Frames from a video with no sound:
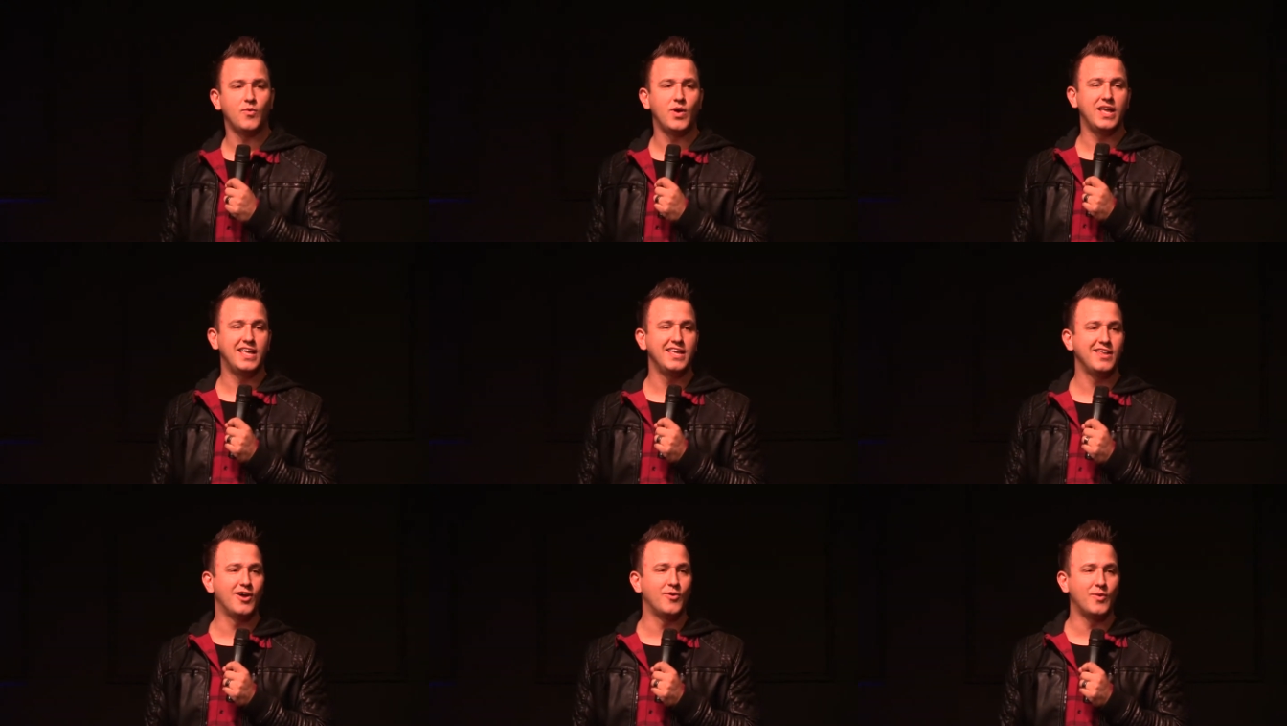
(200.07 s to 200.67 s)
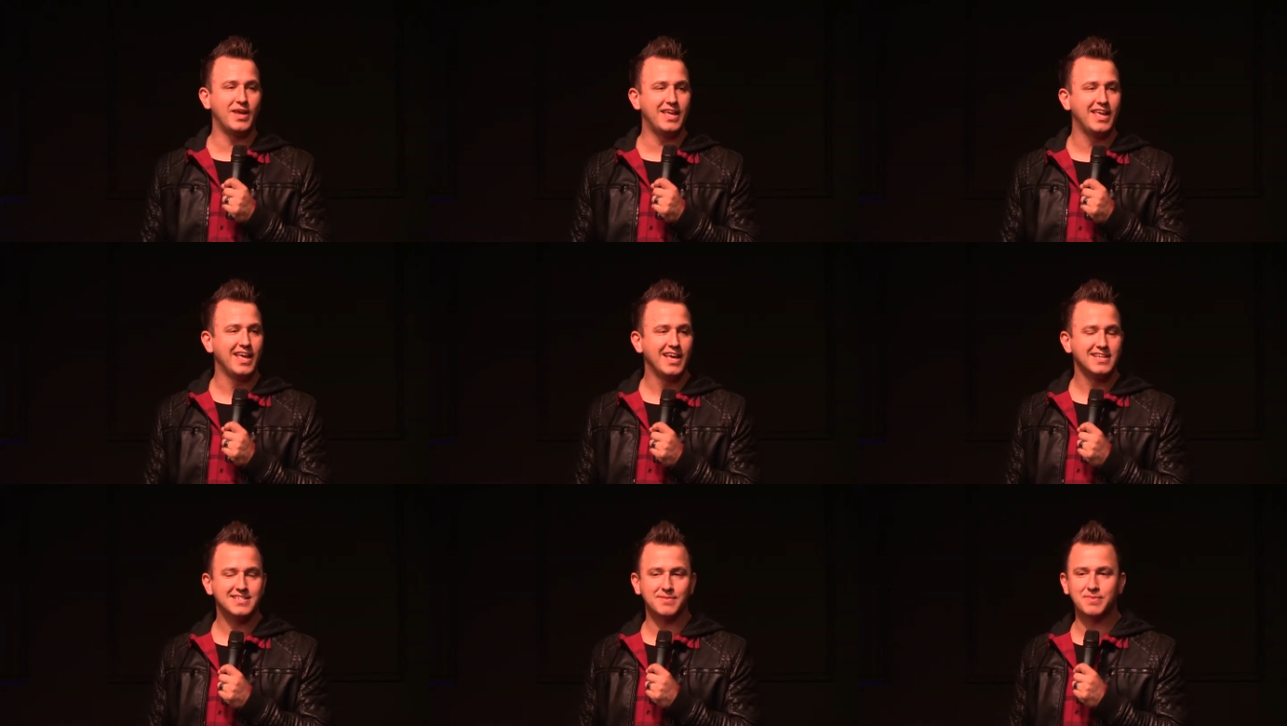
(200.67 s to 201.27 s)
we, you know, we
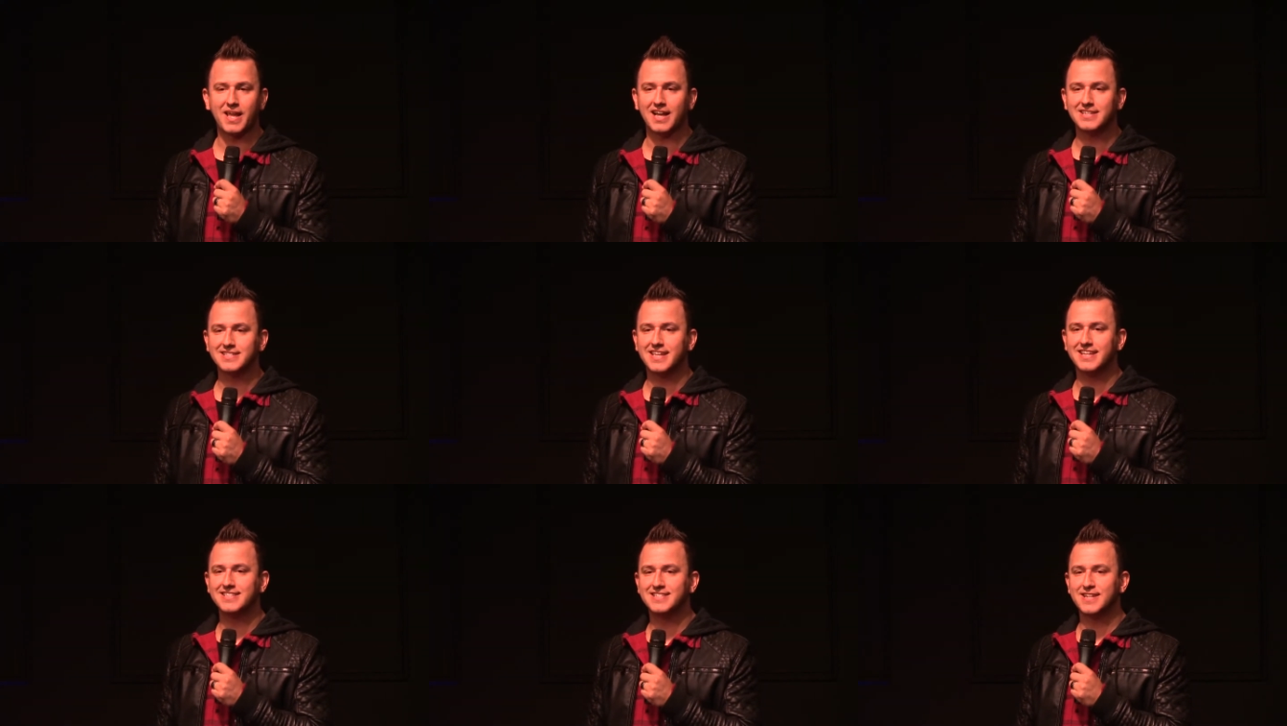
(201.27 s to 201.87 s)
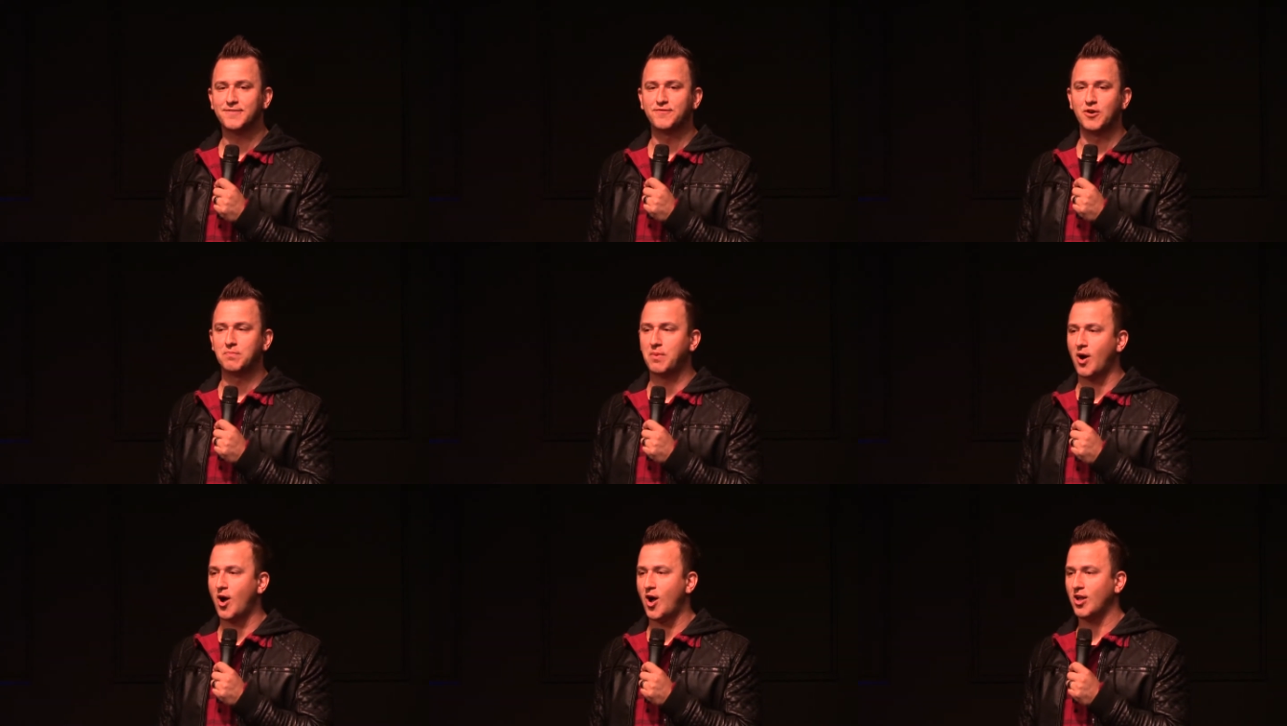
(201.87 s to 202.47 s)
sometimes kids did
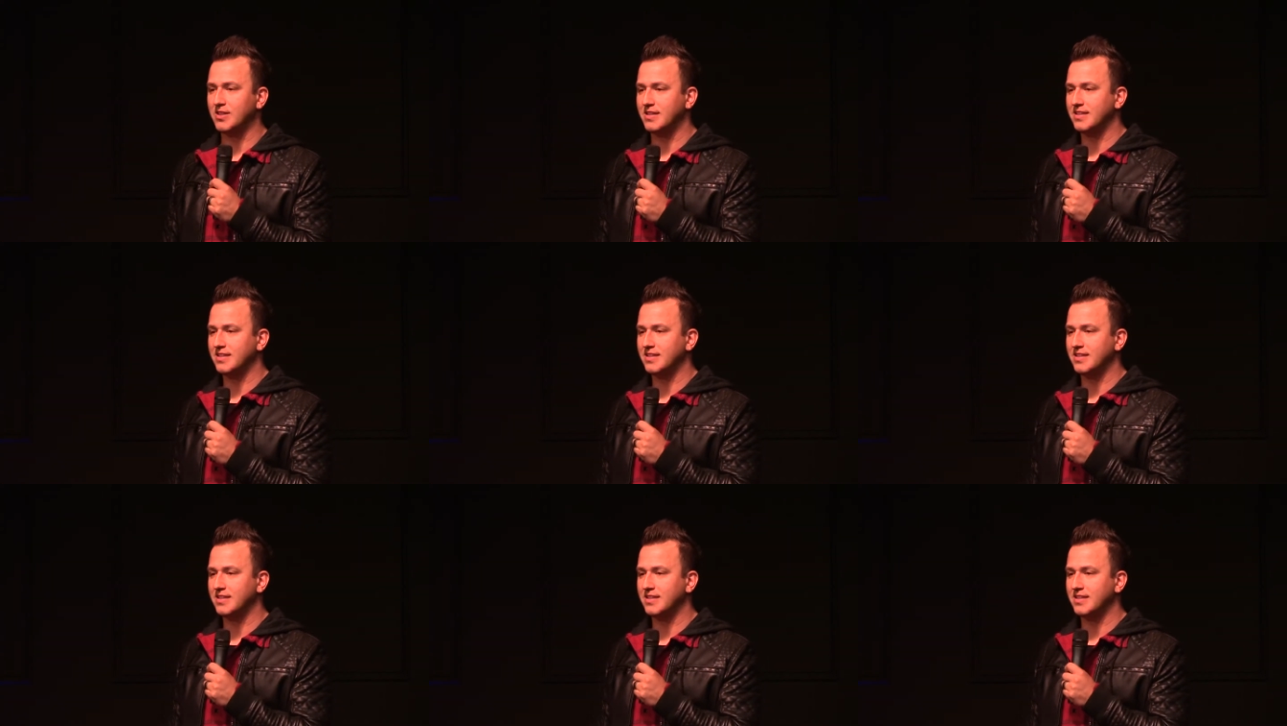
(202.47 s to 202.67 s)
football,